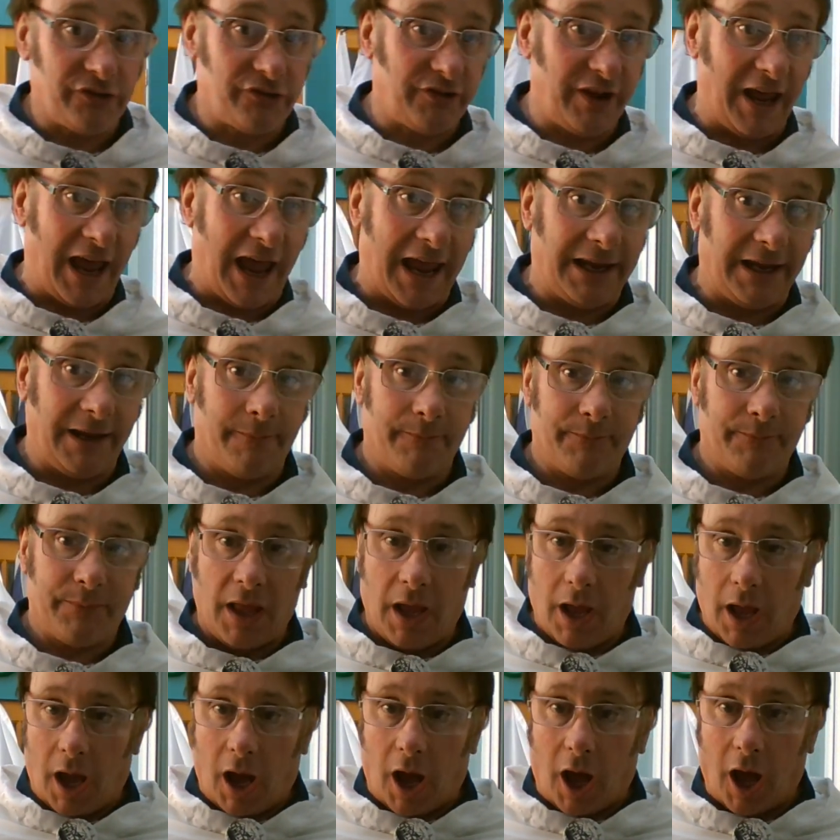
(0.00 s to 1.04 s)
Day.
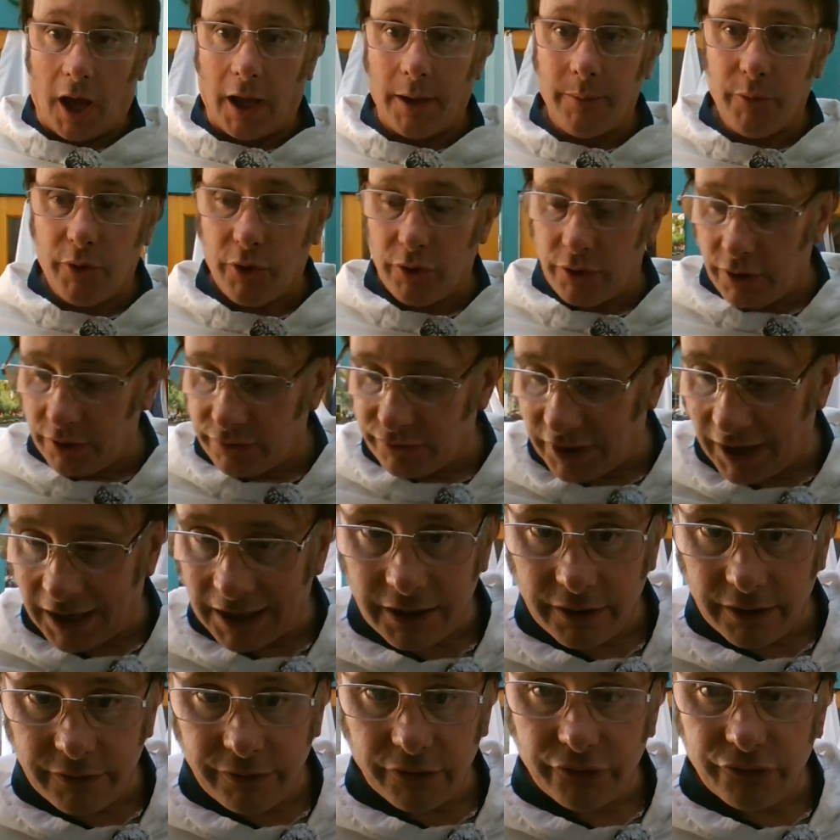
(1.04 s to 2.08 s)
I'm going to tell
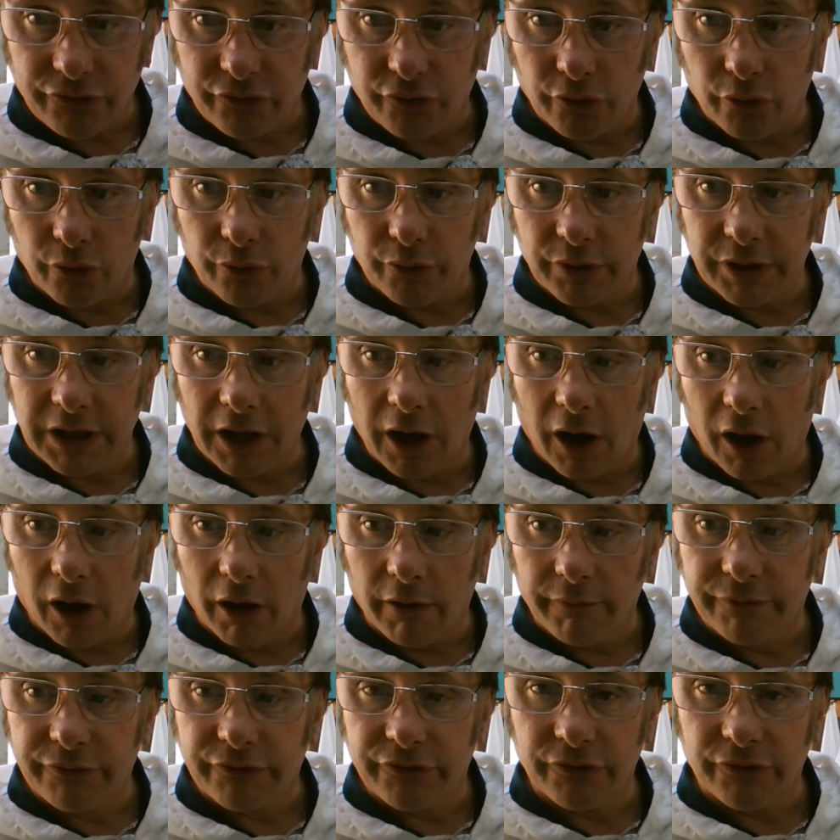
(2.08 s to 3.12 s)
you the story
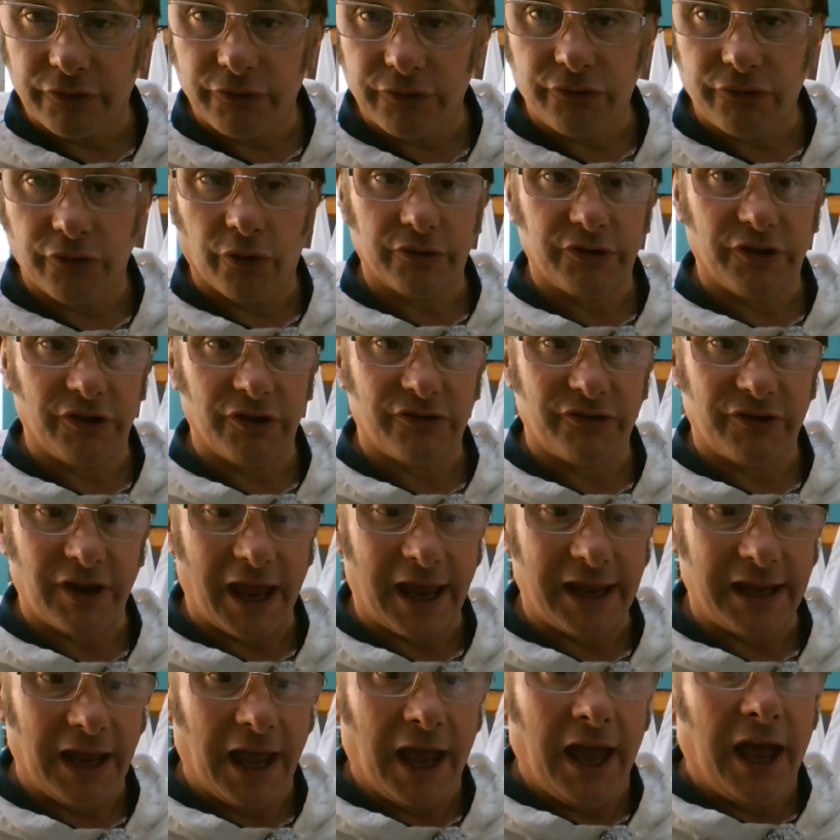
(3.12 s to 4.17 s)
of St. George's
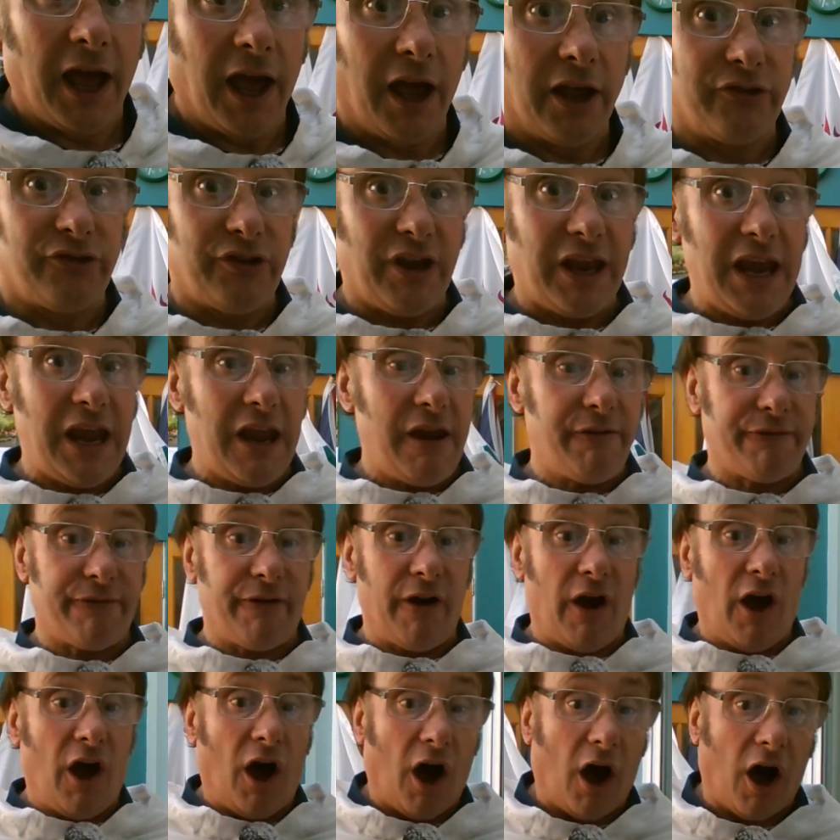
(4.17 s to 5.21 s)
Day as if
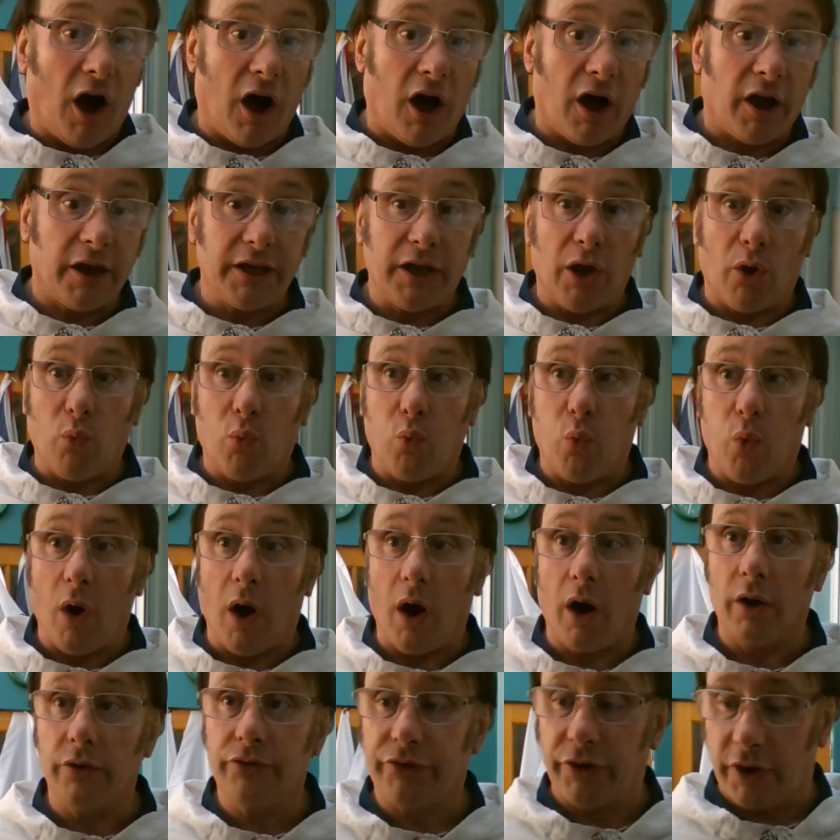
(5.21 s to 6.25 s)
I
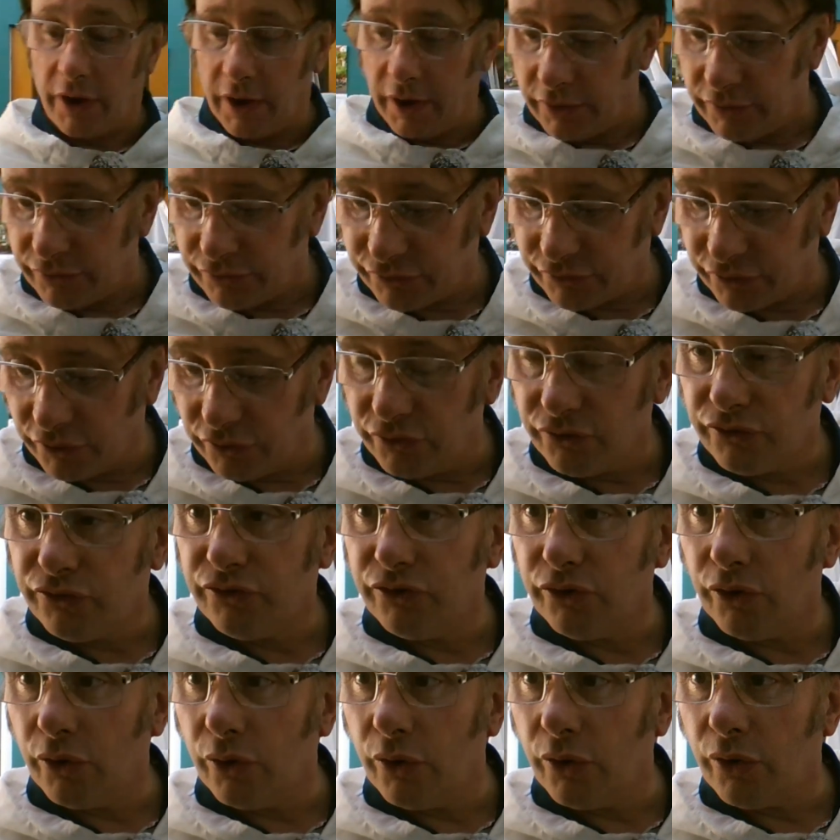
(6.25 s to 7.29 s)
was St.
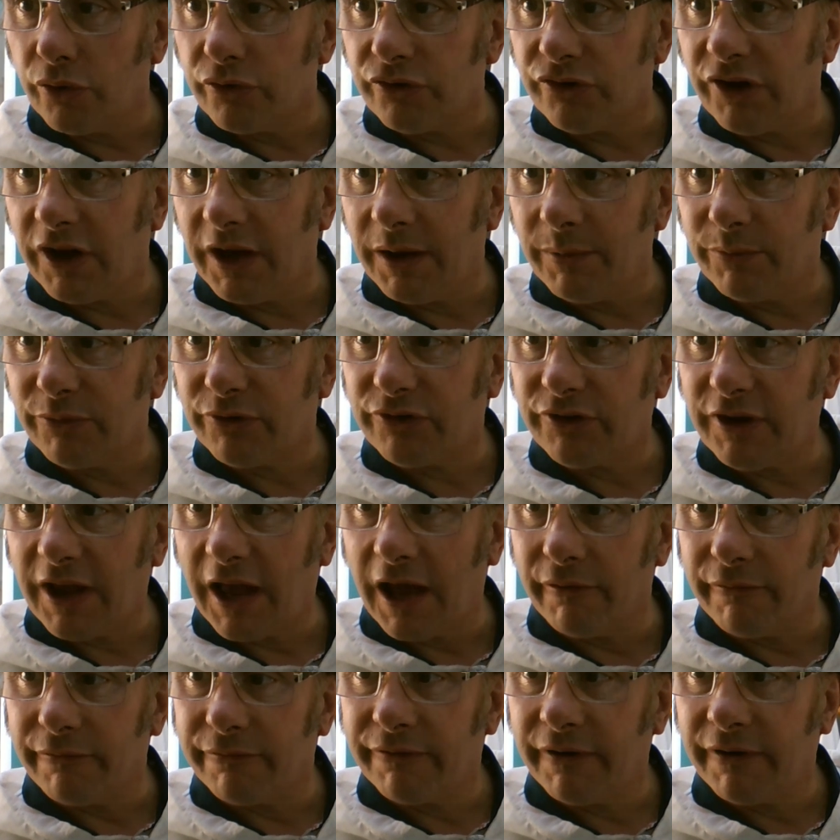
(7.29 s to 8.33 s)
George
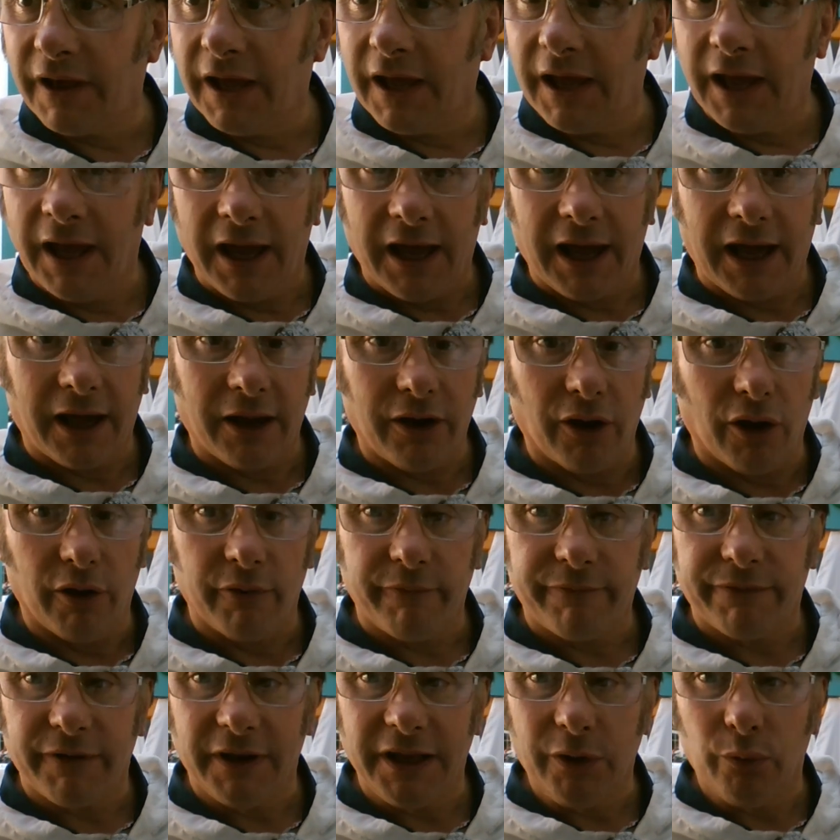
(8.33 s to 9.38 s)
himself. And
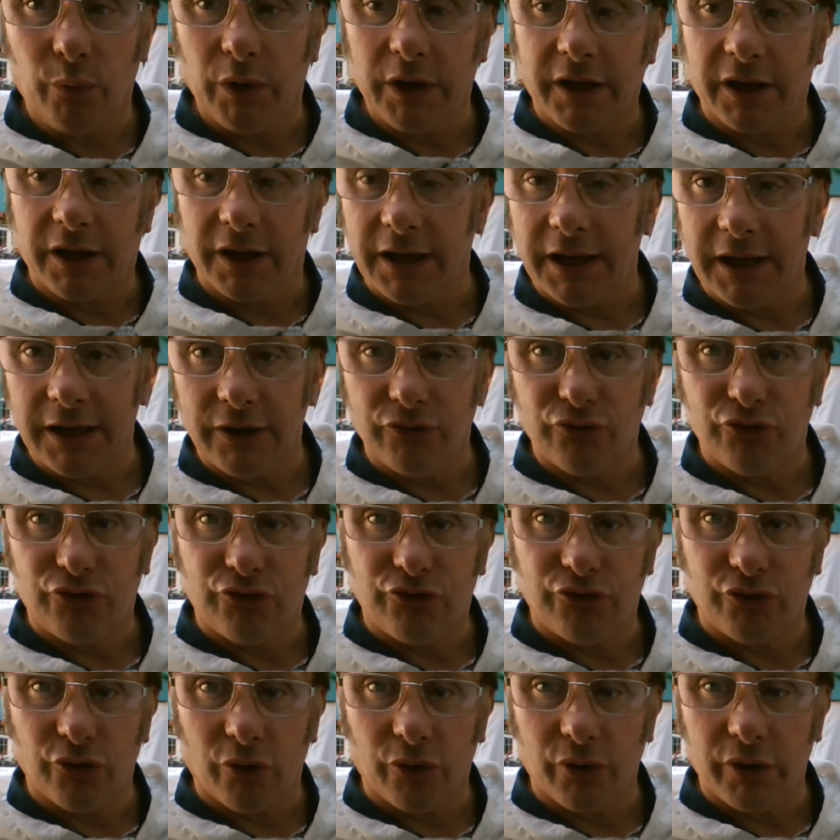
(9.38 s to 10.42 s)
hopefully we can
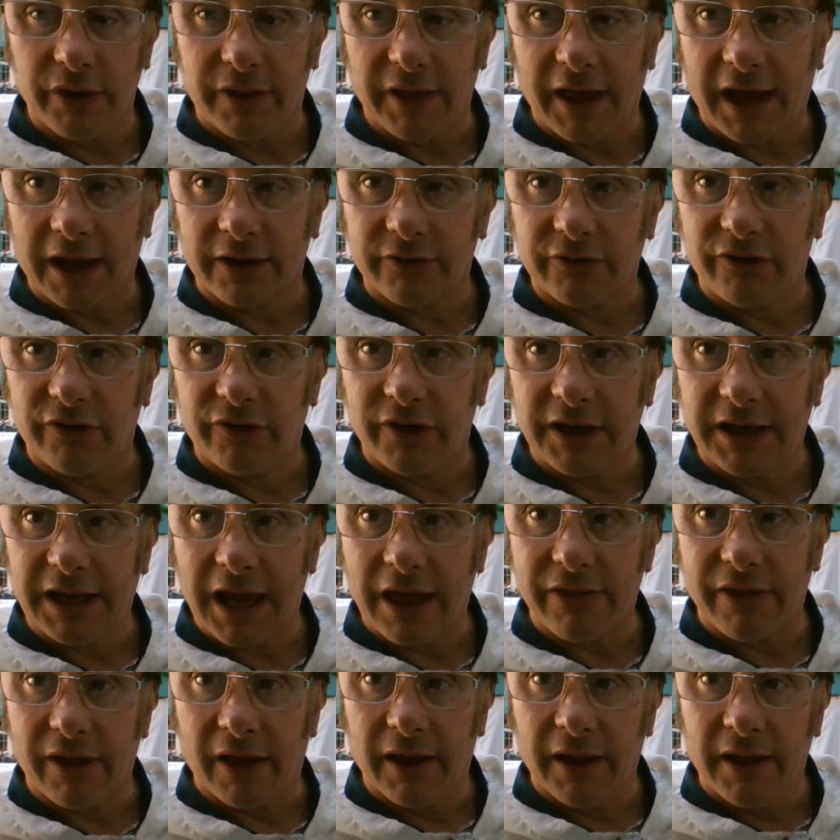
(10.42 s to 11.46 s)
enjoy that
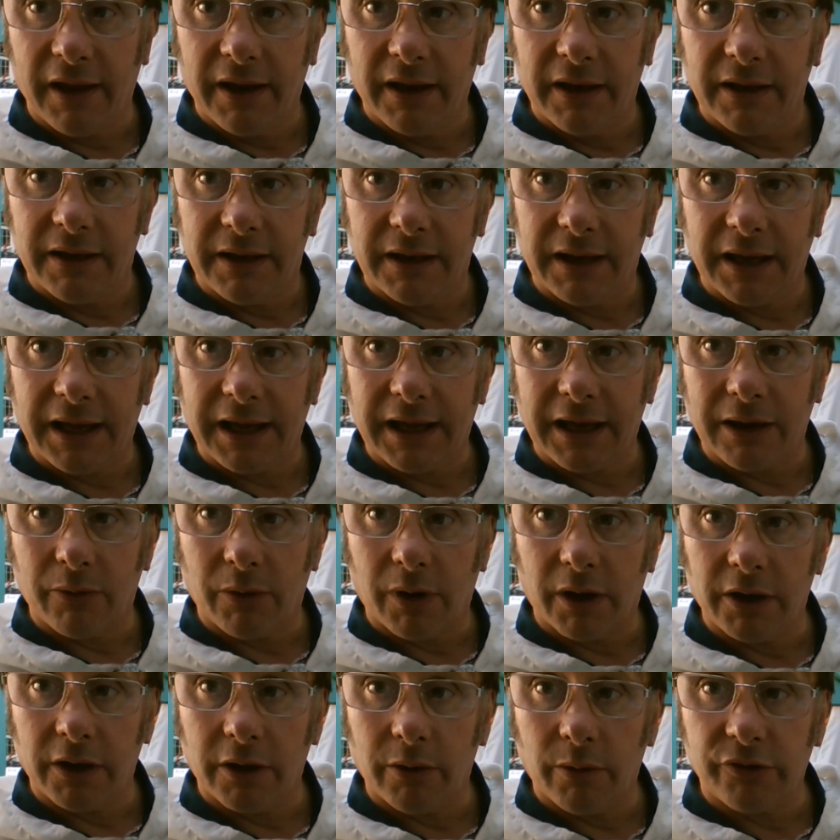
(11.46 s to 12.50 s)
together. Now,
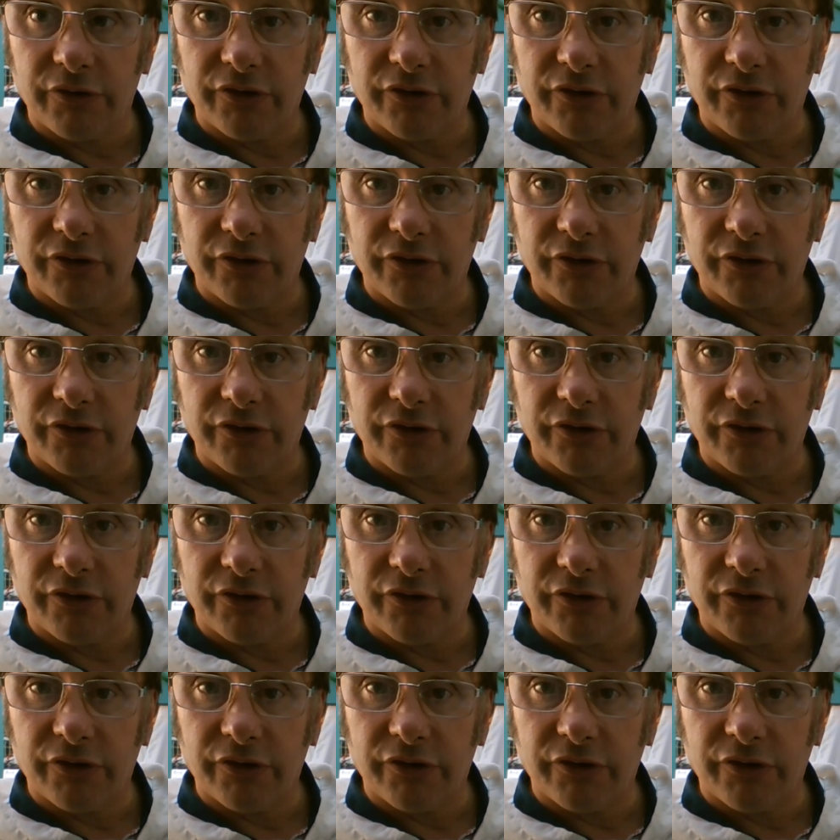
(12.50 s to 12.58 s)
I know I